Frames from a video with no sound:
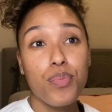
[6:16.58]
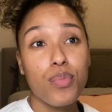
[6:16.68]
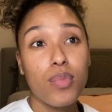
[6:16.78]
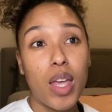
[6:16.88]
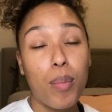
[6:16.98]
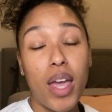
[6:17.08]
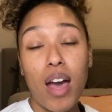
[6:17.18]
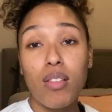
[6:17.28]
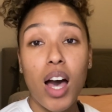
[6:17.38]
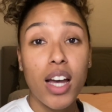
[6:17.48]
They may
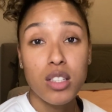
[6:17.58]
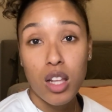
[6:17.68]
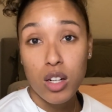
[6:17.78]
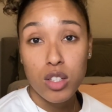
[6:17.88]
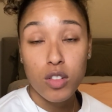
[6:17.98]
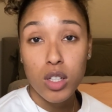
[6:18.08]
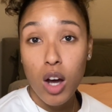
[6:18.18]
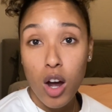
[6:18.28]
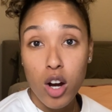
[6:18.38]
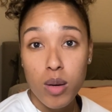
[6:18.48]
have a high tolerance for
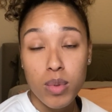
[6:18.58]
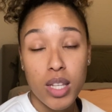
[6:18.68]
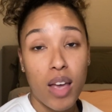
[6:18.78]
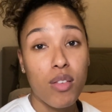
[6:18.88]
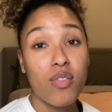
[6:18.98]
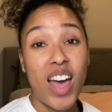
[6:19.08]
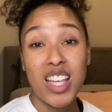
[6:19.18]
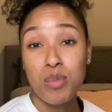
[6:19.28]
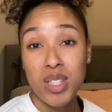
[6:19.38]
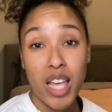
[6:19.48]
carbs. They have a
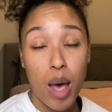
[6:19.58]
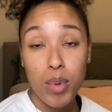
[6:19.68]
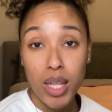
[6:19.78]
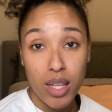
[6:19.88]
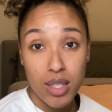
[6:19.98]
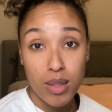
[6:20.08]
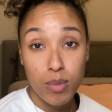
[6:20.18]
fast metabolism.